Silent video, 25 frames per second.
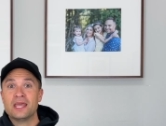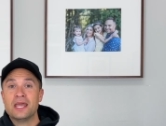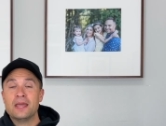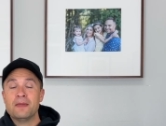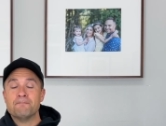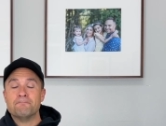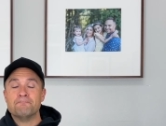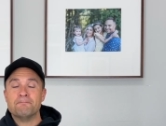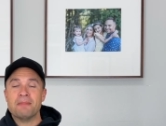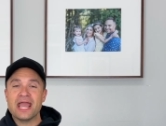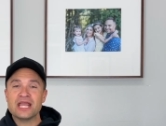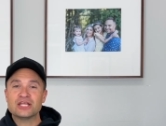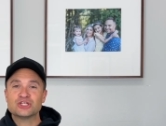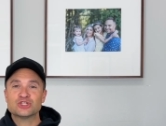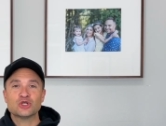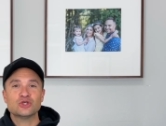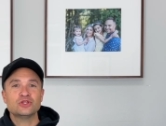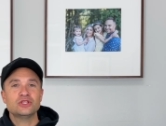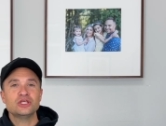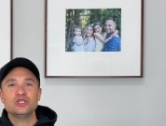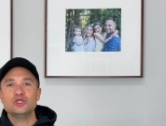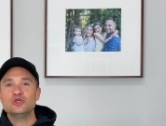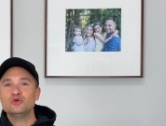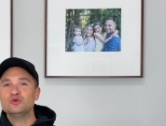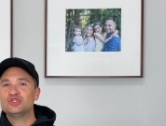make sure
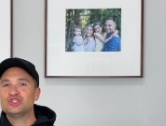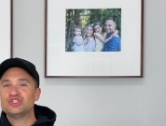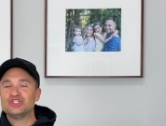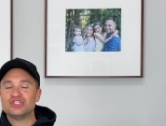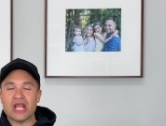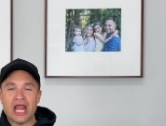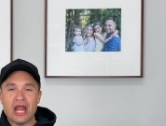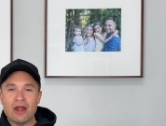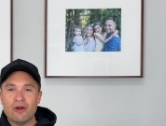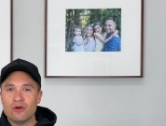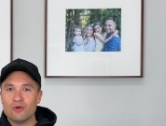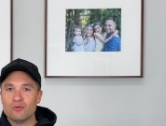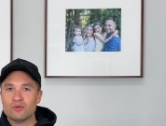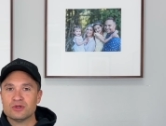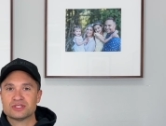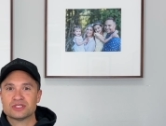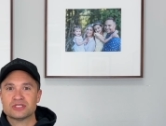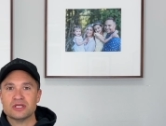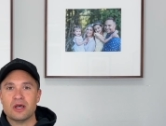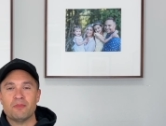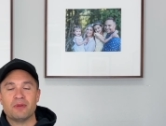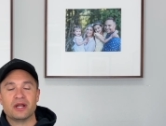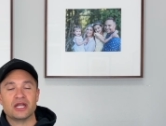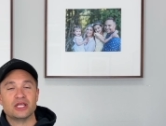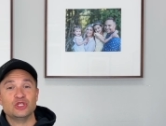that you share it with
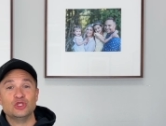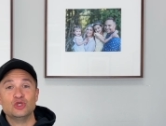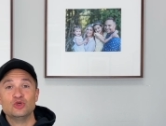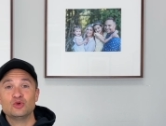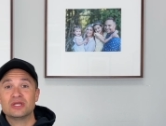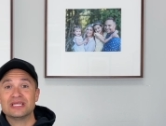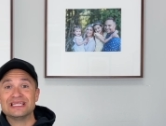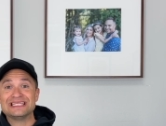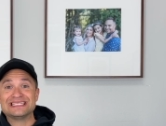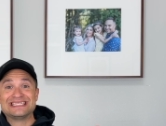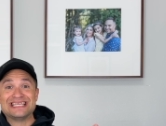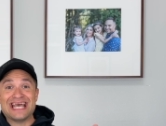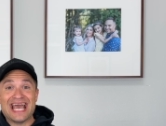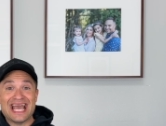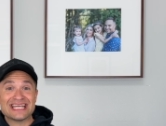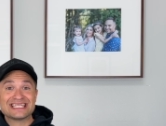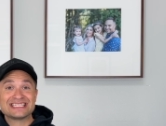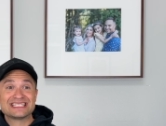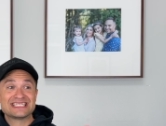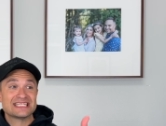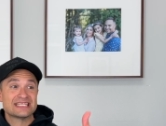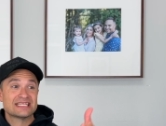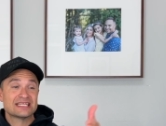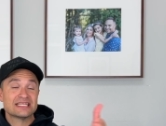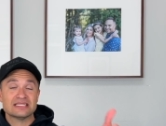somebody. You can
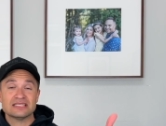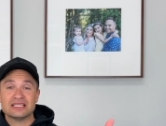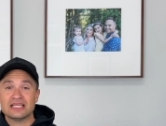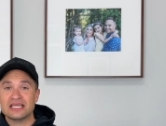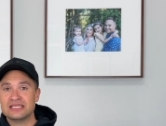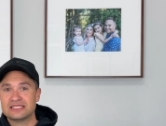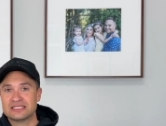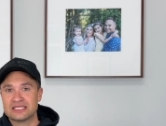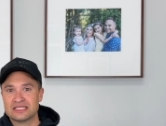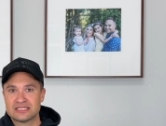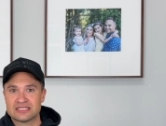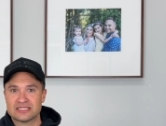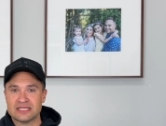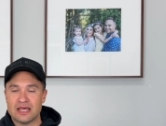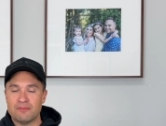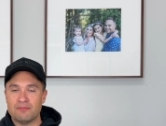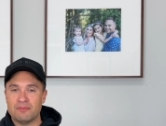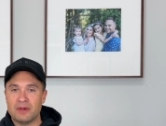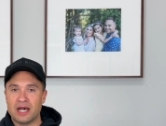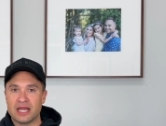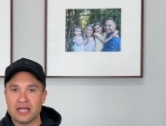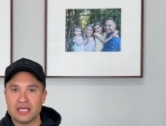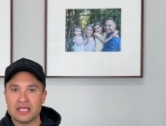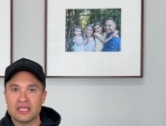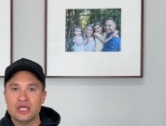text the link to
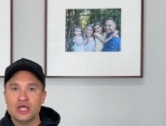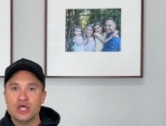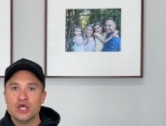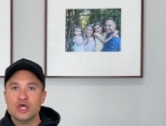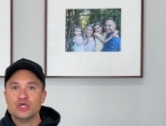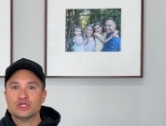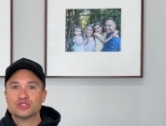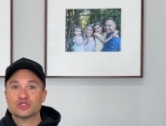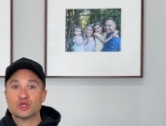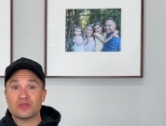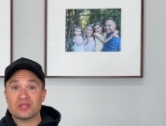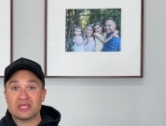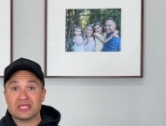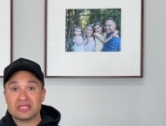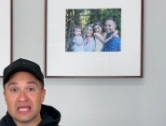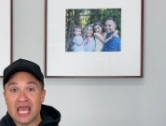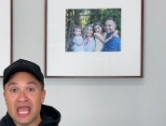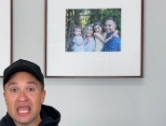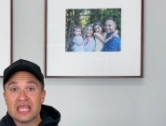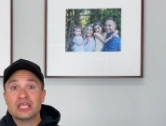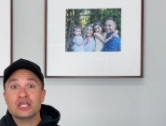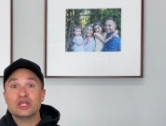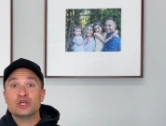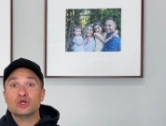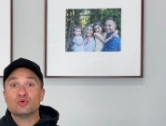somebody so that they
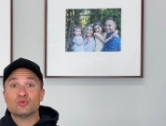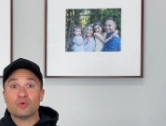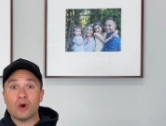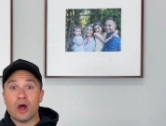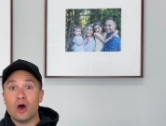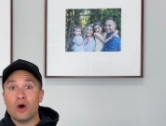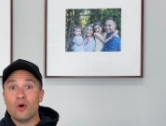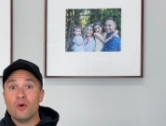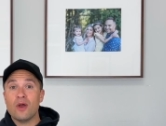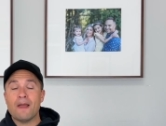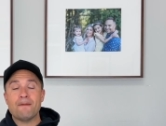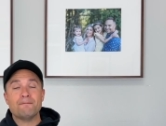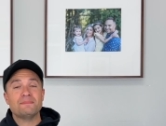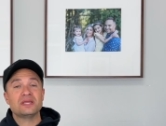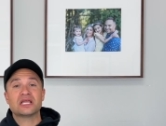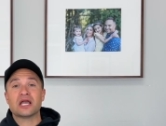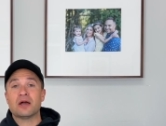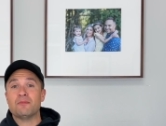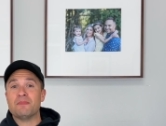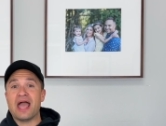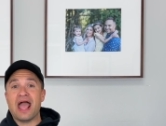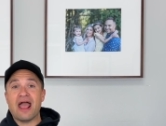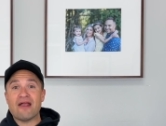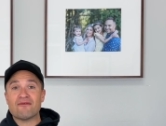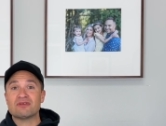can grow and
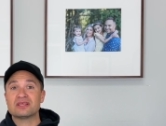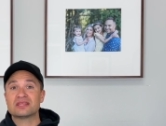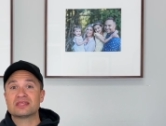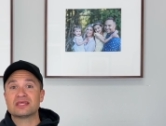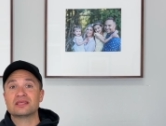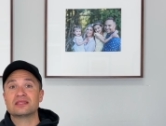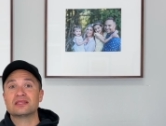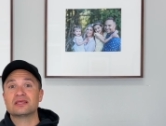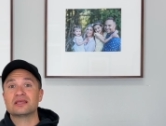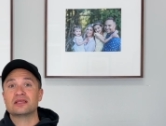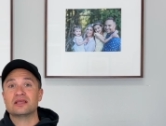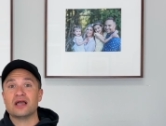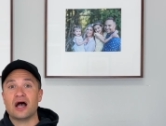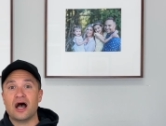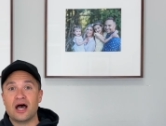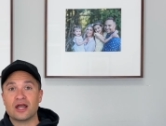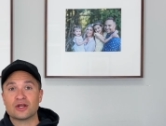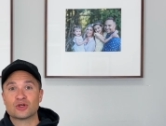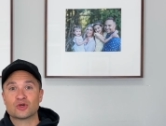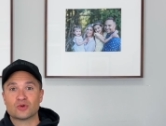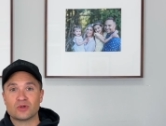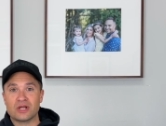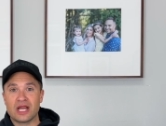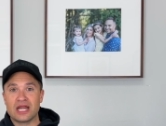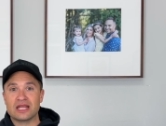become everything that God
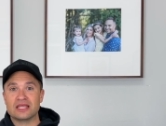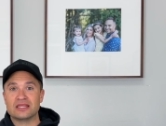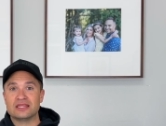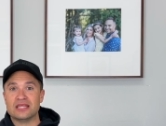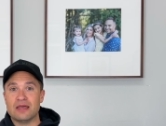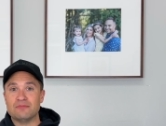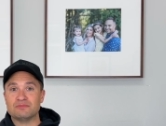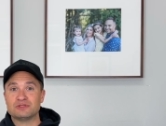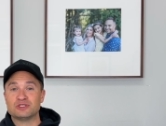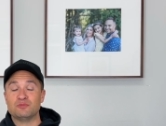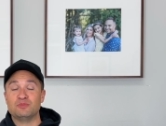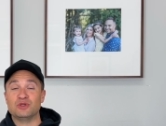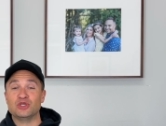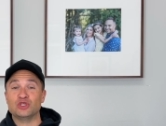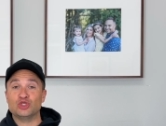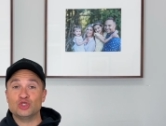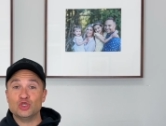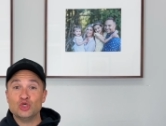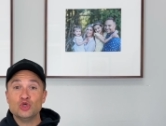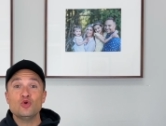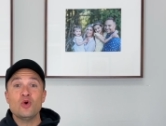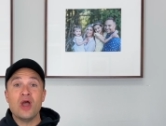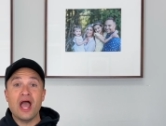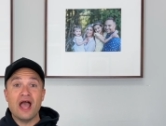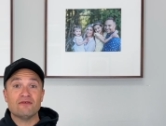created them to be.
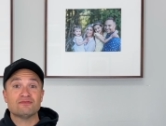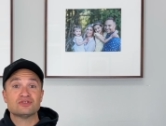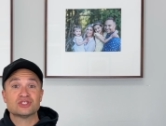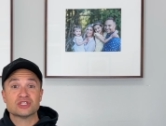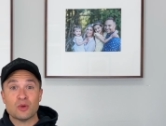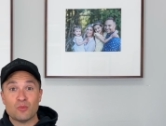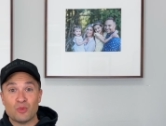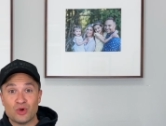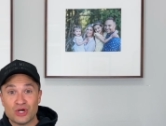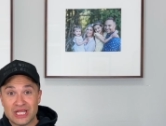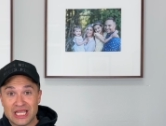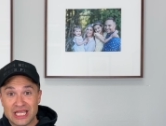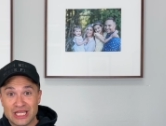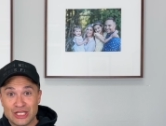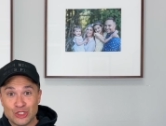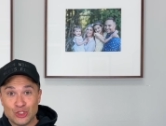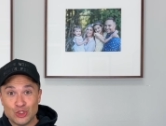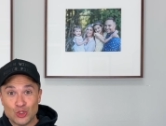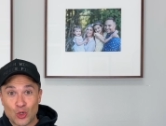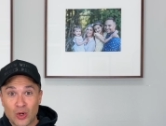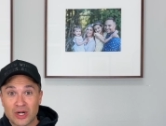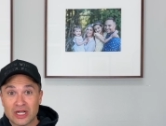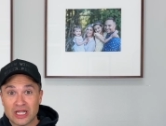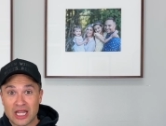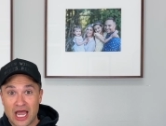You have someone in
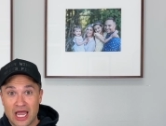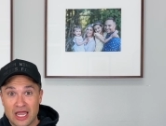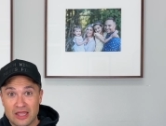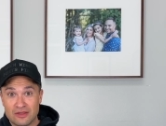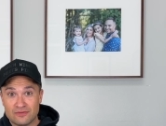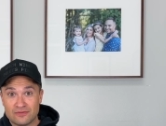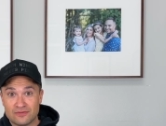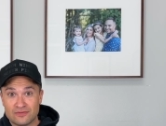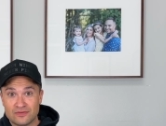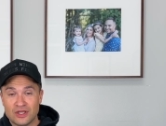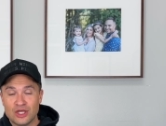your life